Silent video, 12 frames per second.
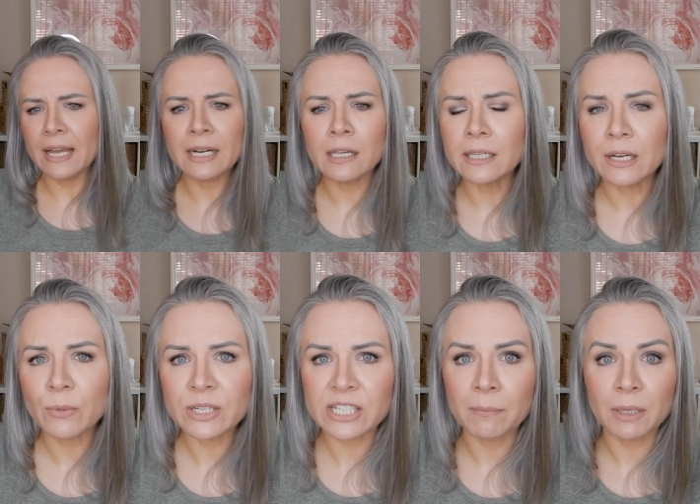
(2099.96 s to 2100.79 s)
and I'll link
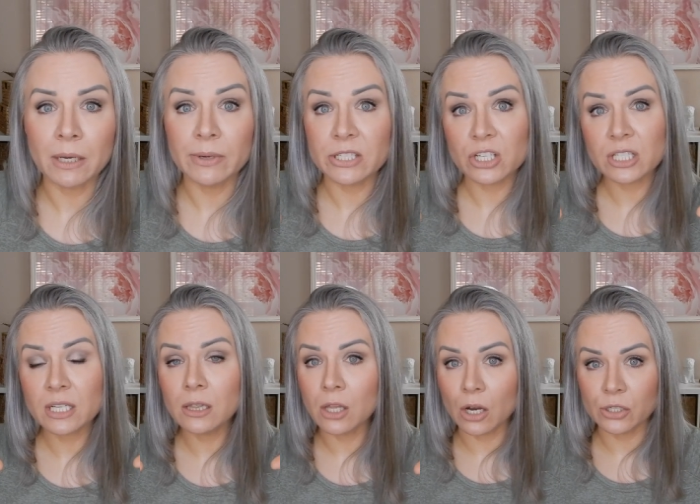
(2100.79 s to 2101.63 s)
one down below. It's just
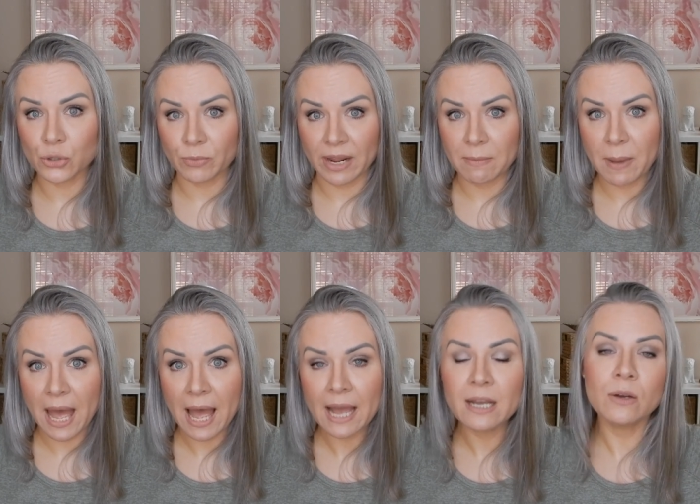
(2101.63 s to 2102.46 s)
a lingerie
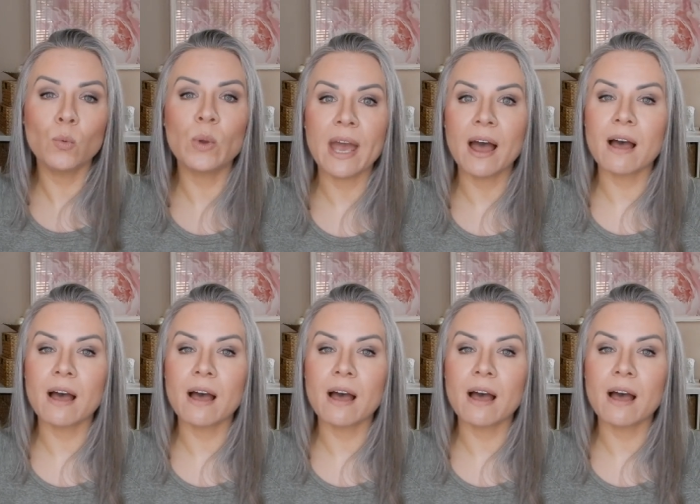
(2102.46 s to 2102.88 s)
bag. We